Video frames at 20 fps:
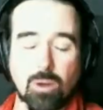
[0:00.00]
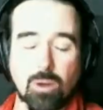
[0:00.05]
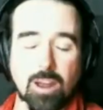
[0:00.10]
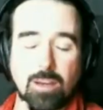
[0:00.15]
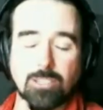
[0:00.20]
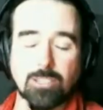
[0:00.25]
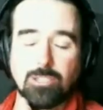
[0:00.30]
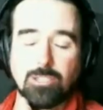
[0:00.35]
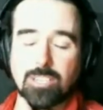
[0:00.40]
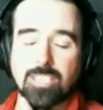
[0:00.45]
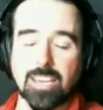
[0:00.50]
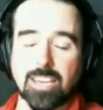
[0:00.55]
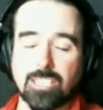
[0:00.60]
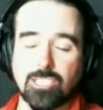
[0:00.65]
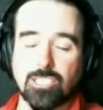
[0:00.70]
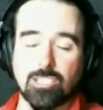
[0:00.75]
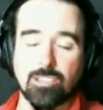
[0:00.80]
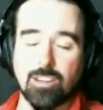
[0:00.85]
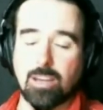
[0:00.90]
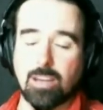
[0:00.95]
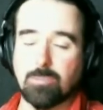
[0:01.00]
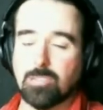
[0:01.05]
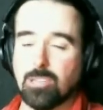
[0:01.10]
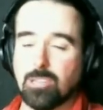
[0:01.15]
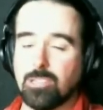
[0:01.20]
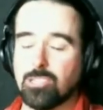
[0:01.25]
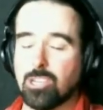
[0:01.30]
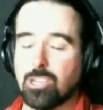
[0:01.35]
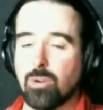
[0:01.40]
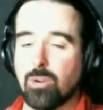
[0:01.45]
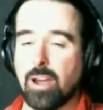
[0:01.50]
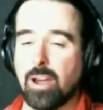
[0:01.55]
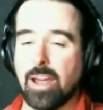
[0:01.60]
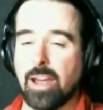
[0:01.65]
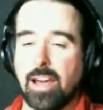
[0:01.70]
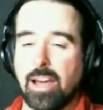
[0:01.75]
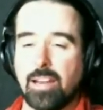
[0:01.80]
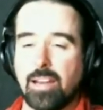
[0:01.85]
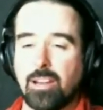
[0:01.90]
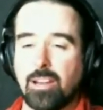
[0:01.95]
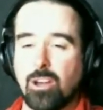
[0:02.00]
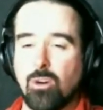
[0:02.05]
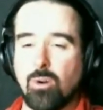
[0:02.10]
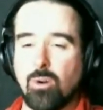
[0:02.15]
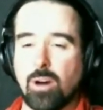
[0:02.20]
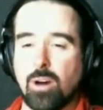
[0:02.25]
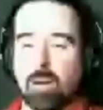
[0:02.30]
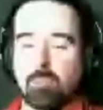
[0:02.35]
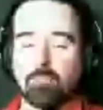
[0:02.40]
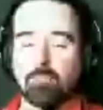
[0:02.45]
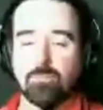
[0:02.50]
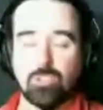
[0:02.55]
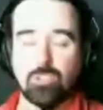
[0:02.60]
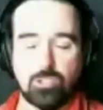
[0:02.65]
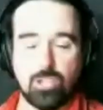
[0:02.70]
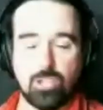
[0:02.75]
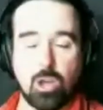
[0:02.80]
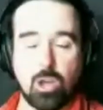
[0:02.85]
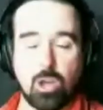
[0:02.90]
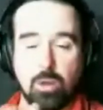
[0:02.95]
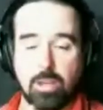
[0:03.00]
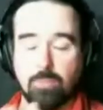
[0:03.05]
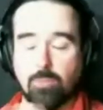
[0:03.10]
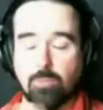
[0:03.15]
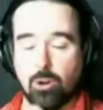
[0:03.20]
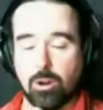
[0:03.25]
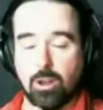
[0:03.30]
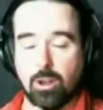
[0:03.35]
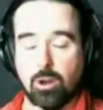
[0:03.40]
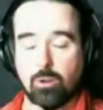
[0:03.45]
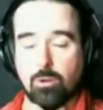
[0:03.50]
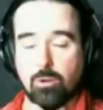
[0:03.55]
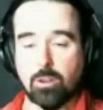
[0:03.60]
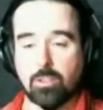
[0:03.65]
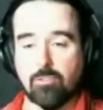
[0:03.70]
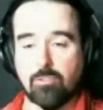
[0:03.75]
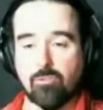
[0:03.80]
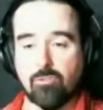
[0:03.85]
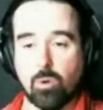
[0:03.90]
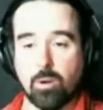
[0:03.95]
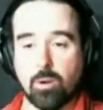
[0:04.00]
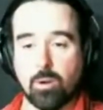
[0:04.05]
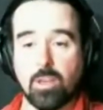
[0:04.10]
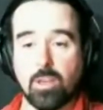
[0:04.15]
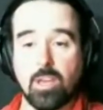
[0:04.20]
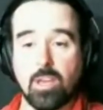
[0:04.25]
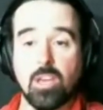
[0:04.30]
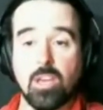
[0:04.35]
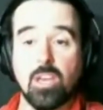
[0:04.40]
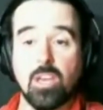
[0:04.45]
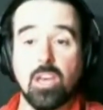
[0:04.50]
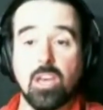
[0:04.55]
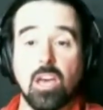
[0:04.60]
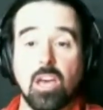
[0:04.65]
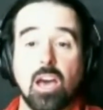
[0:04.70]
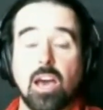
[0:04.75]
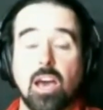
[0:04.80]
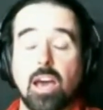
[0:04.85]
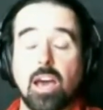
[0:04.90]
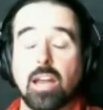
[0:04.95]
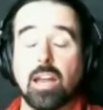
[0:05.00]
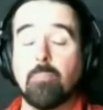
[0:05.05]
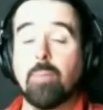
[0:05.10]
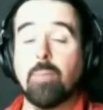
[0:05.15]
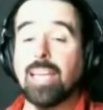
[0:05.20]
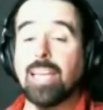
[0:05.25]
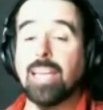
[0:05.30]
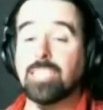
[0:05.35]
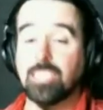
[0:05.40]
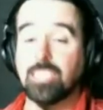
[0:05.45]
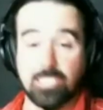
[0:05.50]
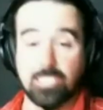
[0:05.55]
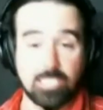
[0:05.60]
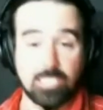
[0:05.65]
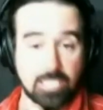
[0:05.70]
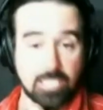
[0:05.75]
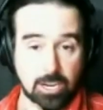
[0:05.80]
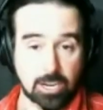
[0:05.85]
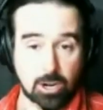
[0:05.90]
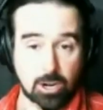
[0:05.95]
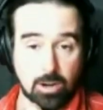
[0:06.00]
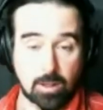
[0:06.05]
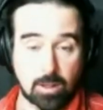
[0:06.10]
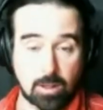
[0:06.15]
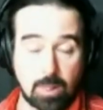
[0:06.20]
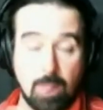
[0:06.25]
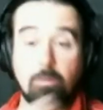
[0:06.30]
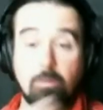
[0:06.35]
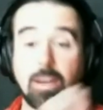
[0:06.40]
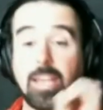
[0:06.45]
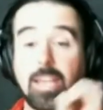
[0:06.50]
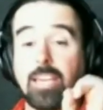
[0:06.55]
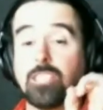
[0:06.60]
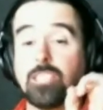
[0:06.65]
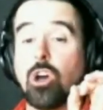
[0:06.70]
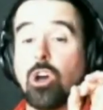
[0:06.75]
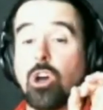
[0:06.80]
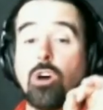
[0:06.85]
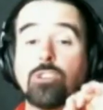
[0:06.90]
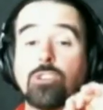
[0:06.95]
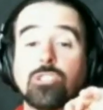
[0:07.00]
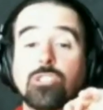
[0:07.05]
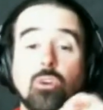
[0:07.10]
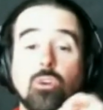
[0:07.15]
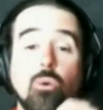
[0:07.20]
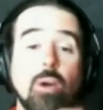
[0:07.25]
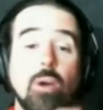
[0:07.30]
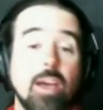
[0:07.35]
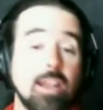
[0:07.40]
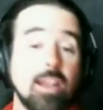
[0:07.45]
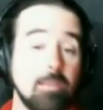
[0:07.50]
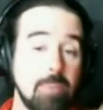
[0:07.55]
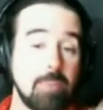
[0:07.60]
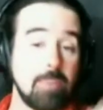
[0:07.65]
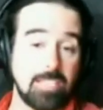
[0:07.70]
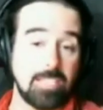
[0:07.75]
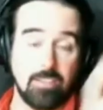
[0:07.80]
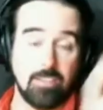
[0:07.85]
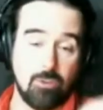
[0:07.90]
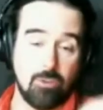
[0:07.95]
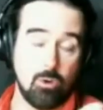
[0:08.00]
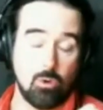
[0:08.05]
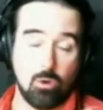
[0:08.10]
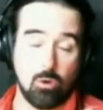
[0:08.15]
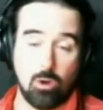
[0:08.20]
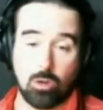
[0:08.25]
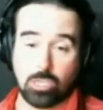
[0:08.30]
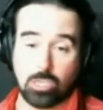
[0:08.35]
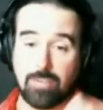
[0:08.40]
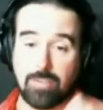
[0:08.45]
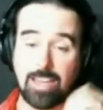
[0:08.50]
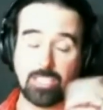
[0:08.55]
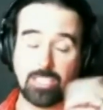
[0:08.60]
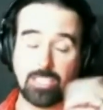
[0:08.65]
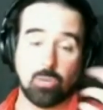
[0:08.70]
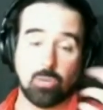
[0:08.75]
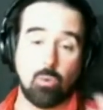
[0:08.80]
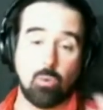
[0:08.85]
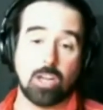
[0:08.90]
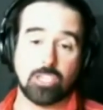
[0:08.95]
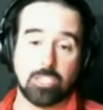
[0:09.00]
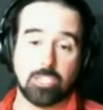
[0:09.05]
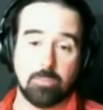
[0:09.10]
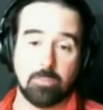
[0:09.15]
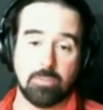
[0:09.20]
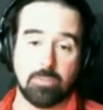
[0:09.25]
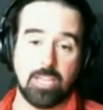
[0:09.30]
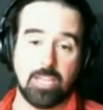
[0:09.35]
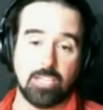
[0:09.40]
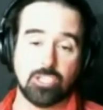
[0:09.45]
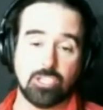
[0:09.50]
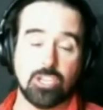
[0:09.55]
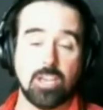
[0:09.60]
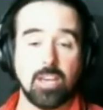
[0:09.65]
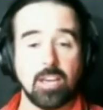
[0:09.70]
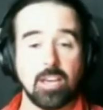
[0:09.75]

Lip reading: I was going to say is you're absolutely so right. I know Tony Hornell, who wrote the Ford, an amazing singer, but he is also an amazing vocal coach. I've actually watched him teach.